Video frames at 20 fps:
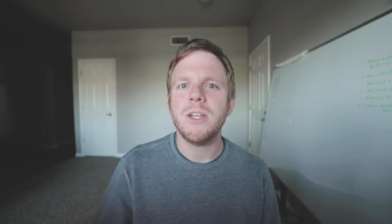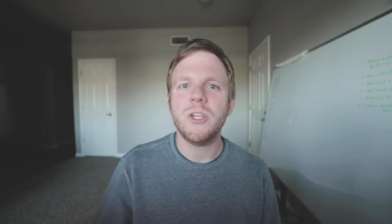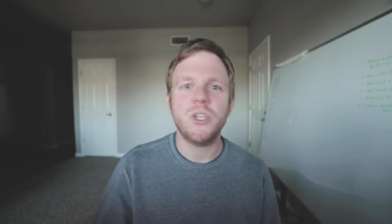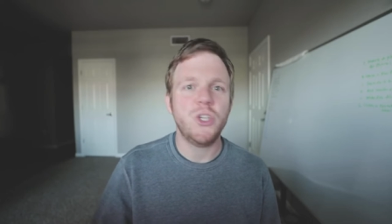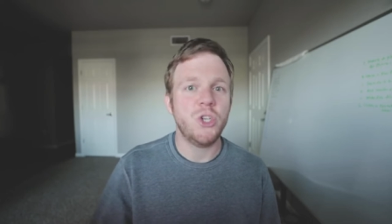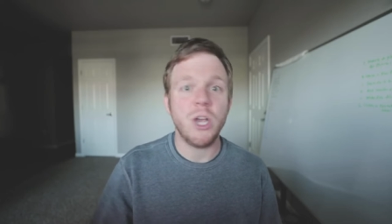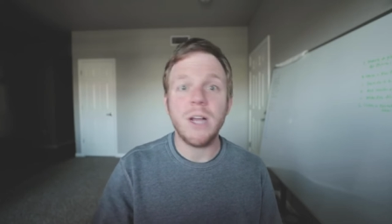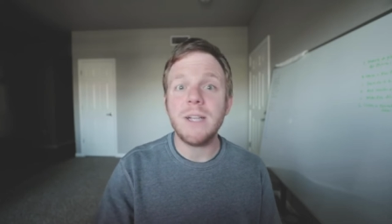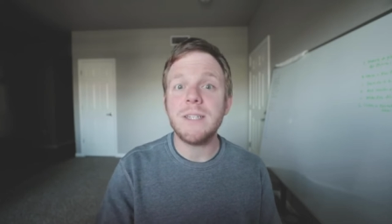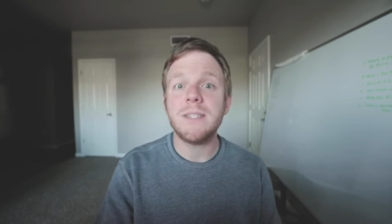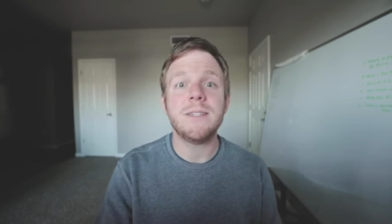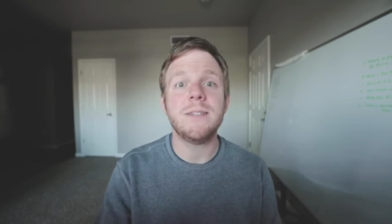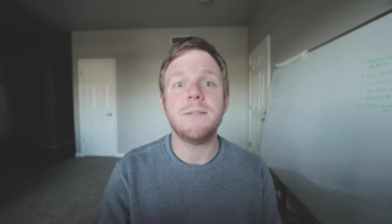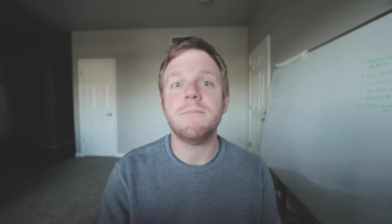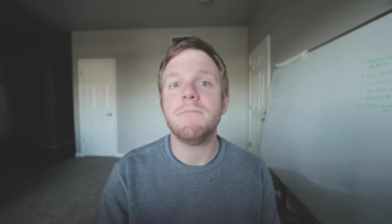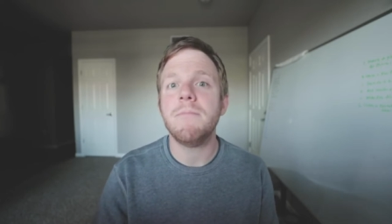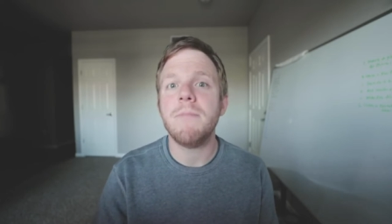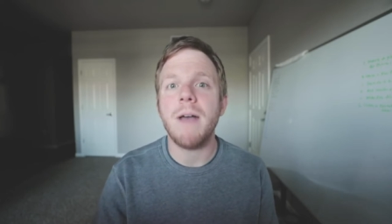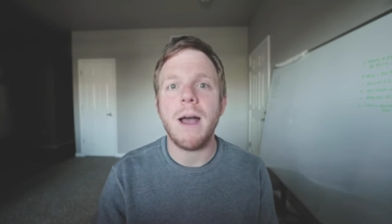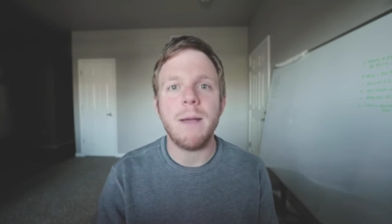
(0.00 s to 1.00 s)

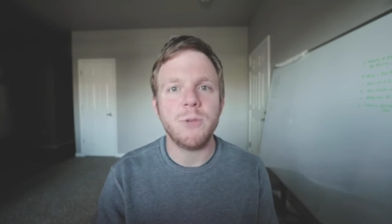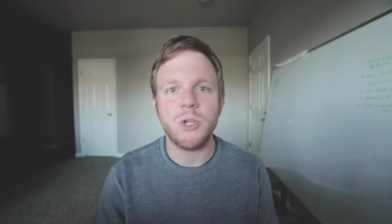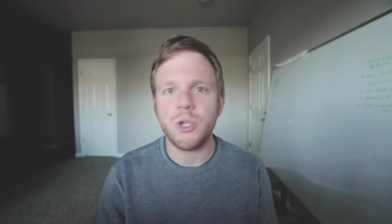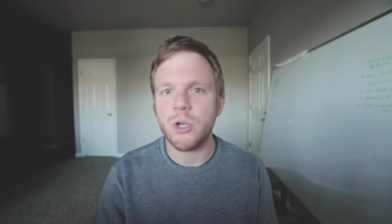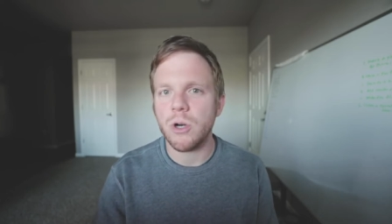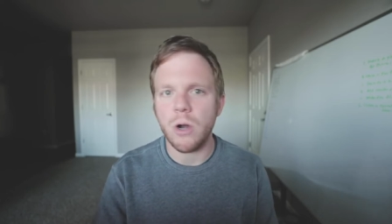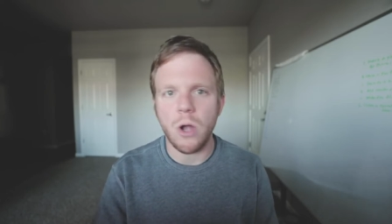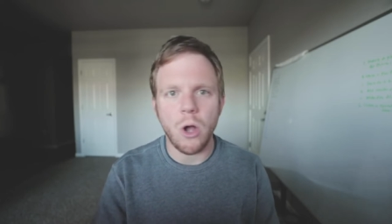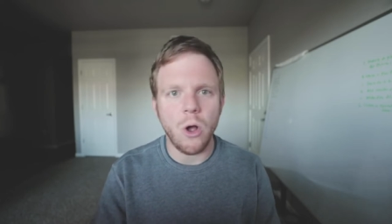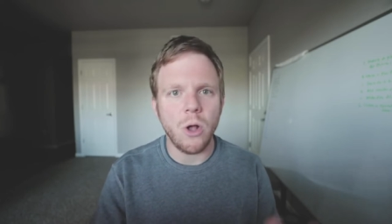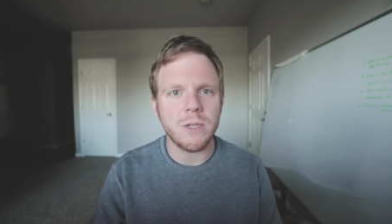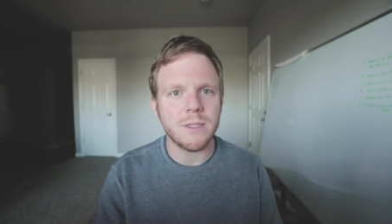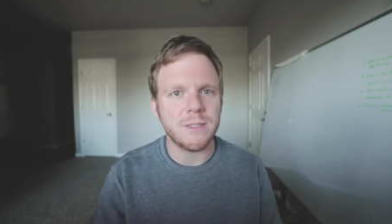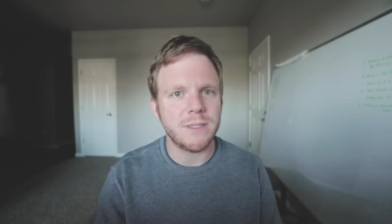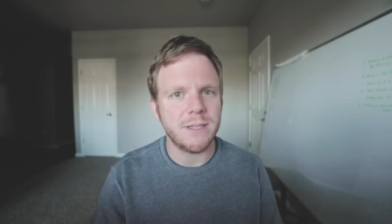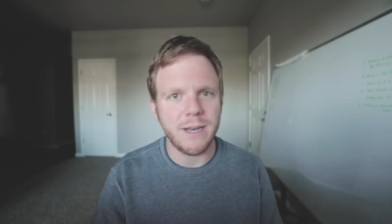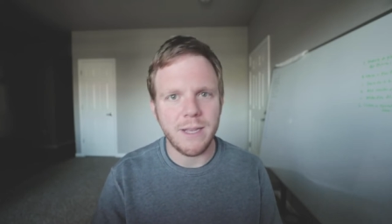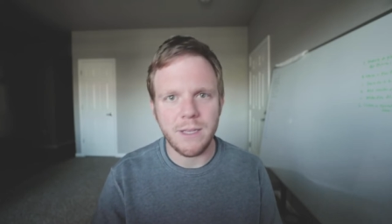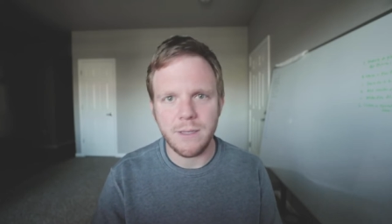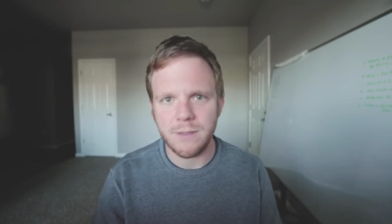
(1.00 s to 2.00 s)
Just, I'm sure all
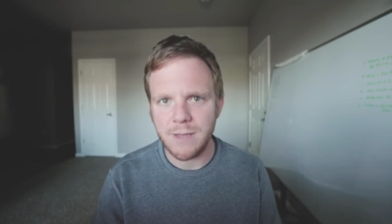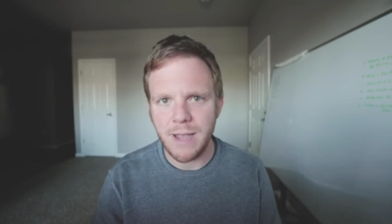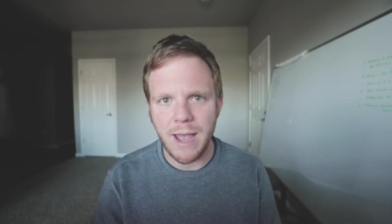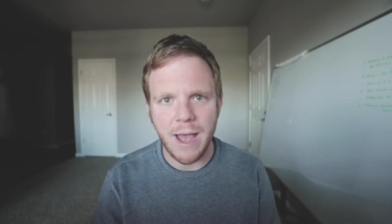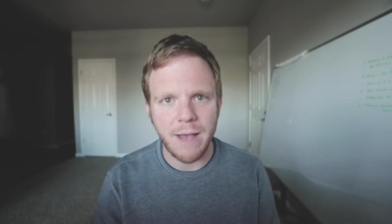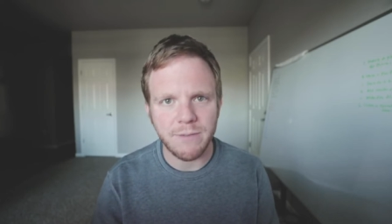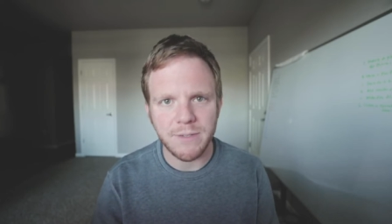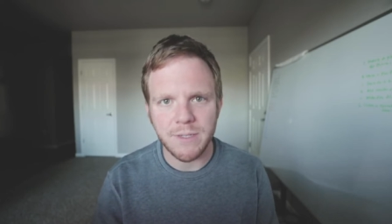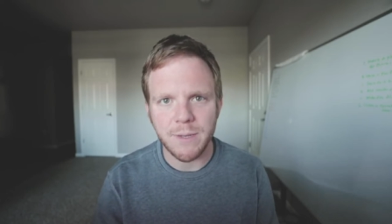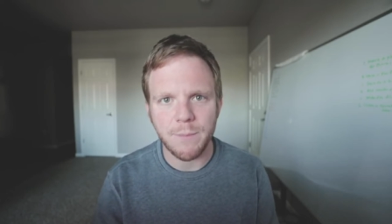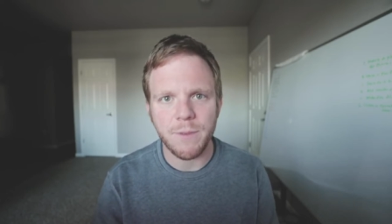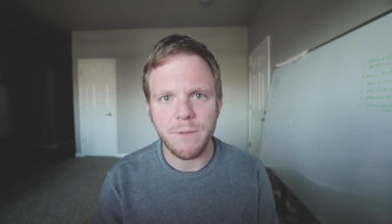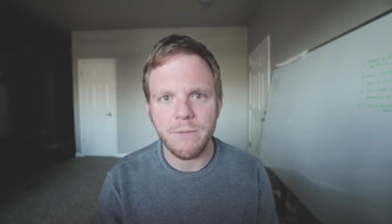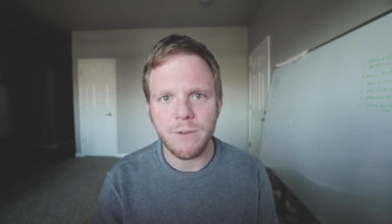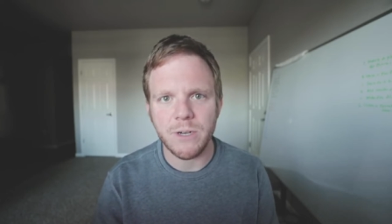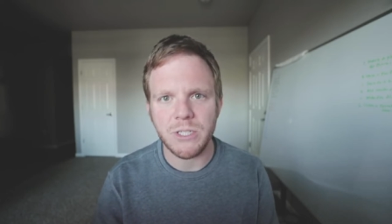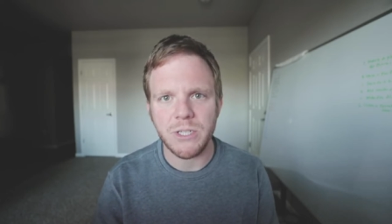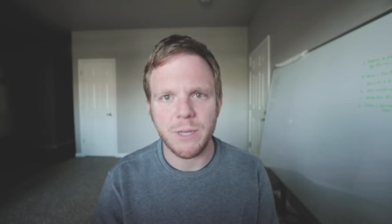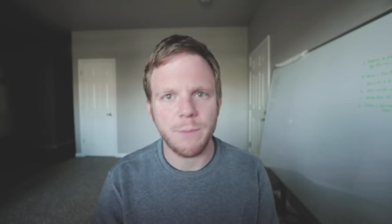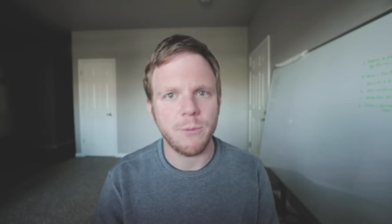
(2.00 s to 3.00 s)
cities have something
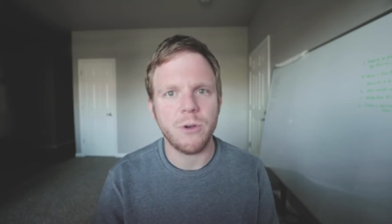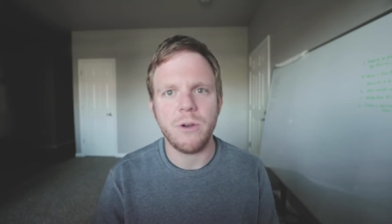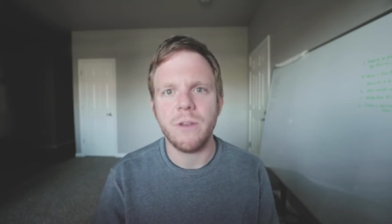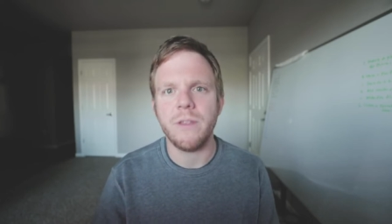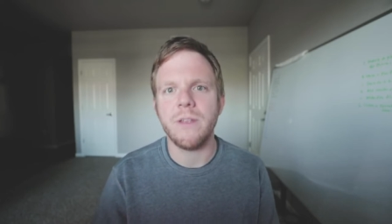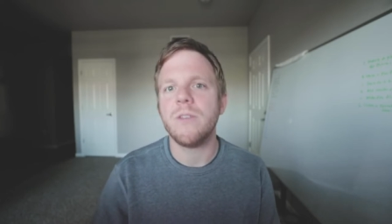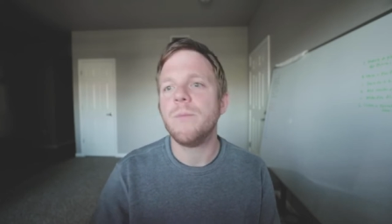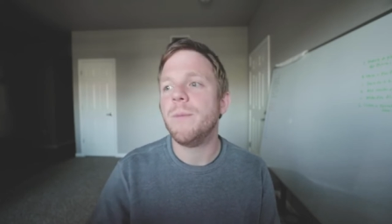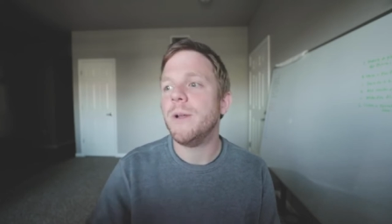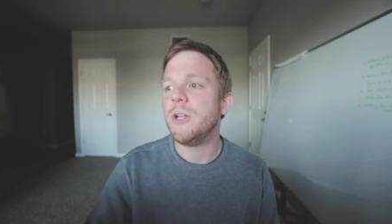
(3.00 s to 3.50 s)
very similar to this,